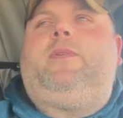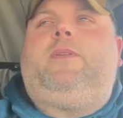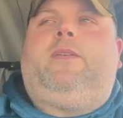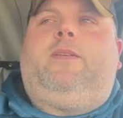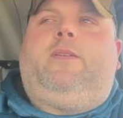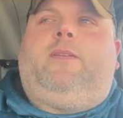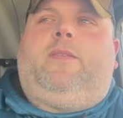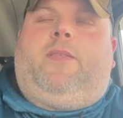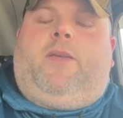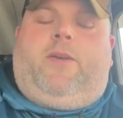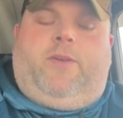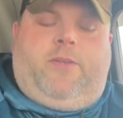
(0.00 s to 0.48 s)

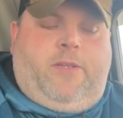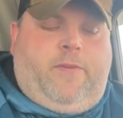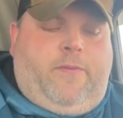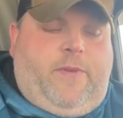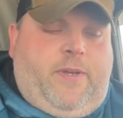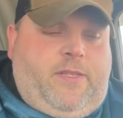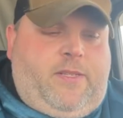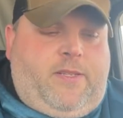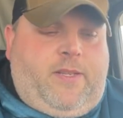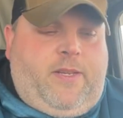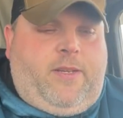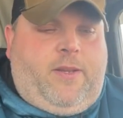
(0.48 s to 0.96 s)
those of
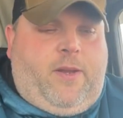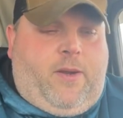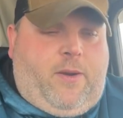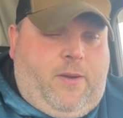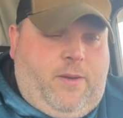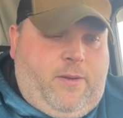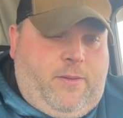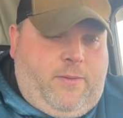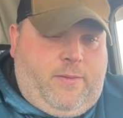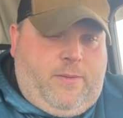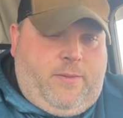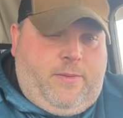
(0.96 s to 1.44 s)
us that
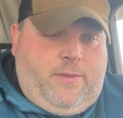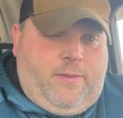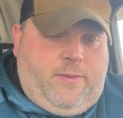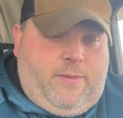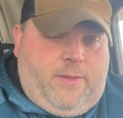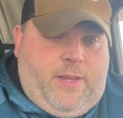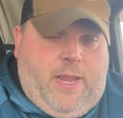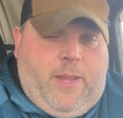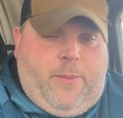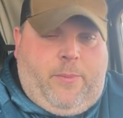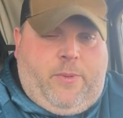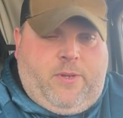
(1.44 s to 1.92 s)
aren't
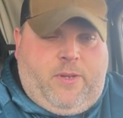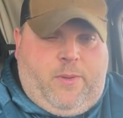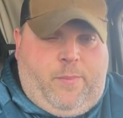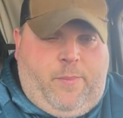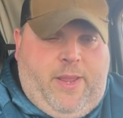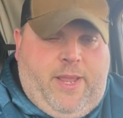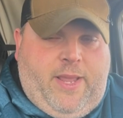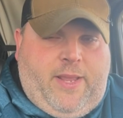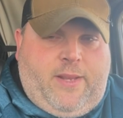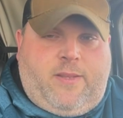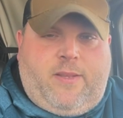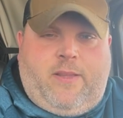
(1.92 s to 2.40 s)
able to
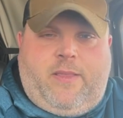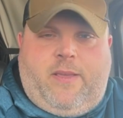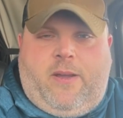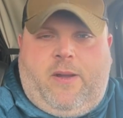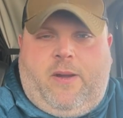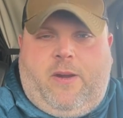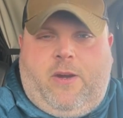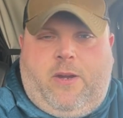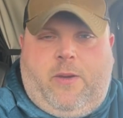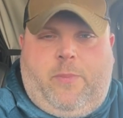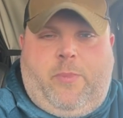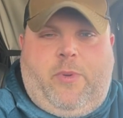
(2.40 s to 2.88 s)
make it to that
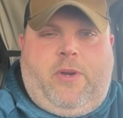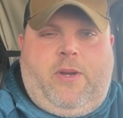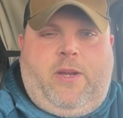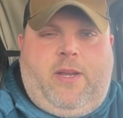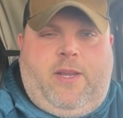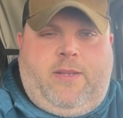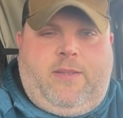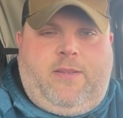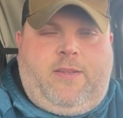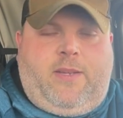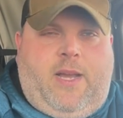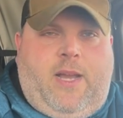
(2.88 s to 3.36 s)
harbor
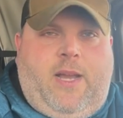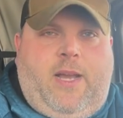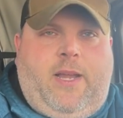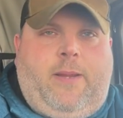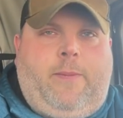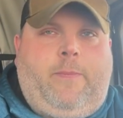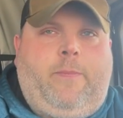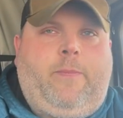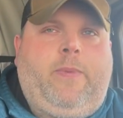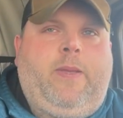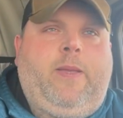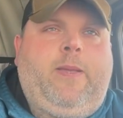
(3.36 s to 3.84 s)
in
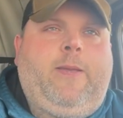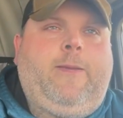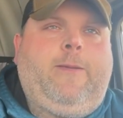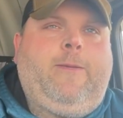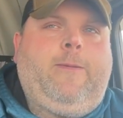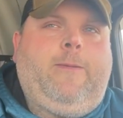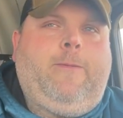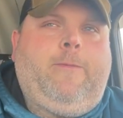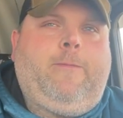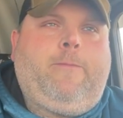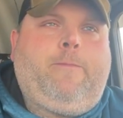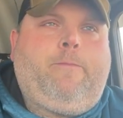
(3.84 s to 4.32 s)
time
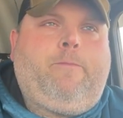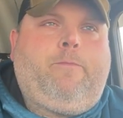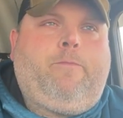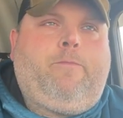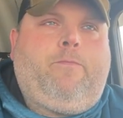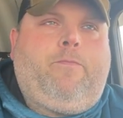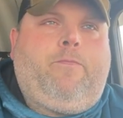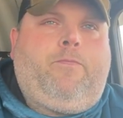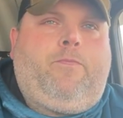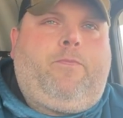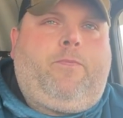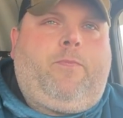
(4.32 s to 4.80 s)

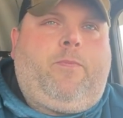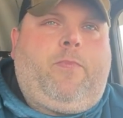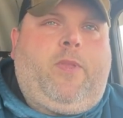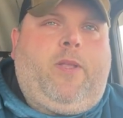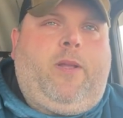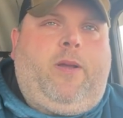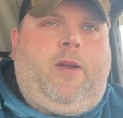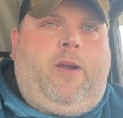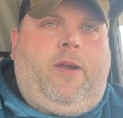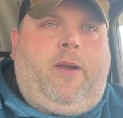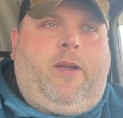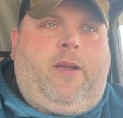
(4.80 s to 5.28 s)

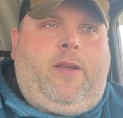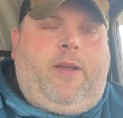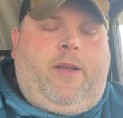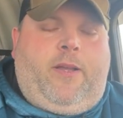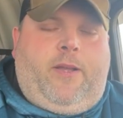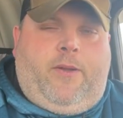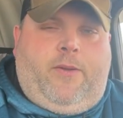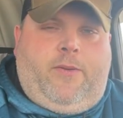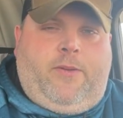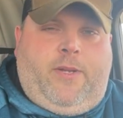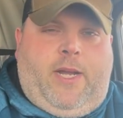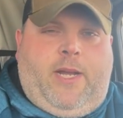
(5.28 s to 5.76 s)
are going to
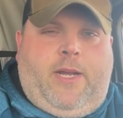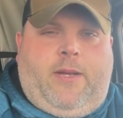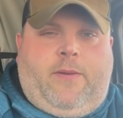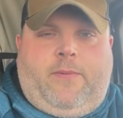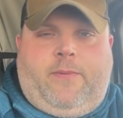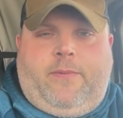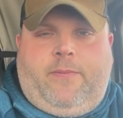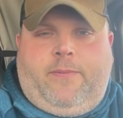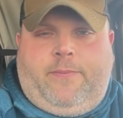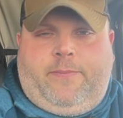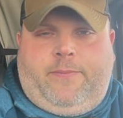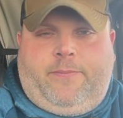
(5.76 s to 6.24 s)
go
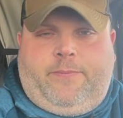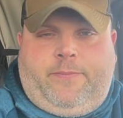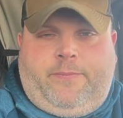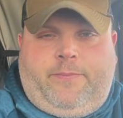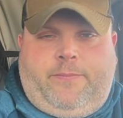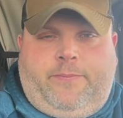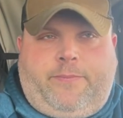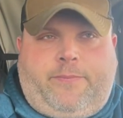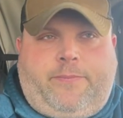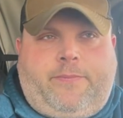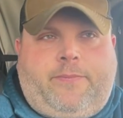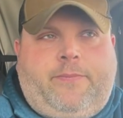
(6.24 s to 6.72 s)
down.
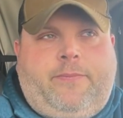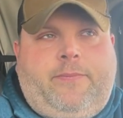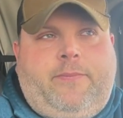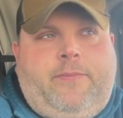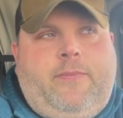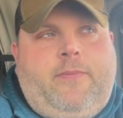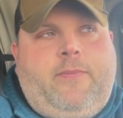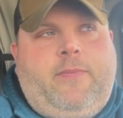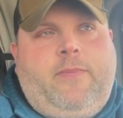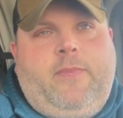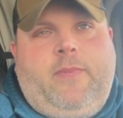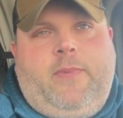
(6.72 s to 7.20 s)

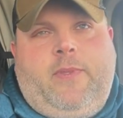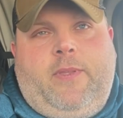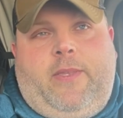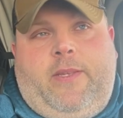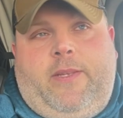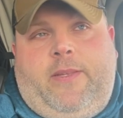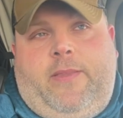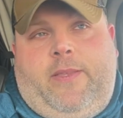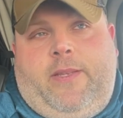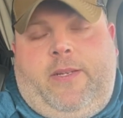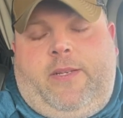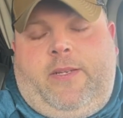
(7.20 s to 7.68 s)

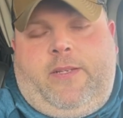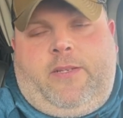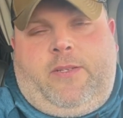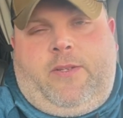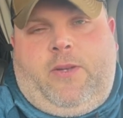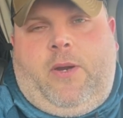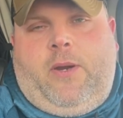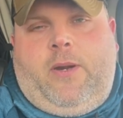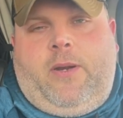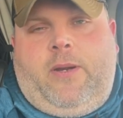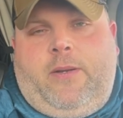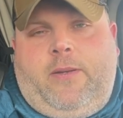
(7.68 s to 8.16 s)
They just
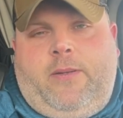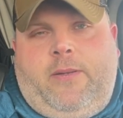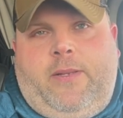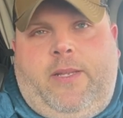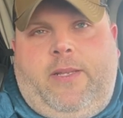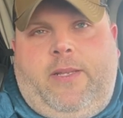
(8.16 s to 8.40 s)
are.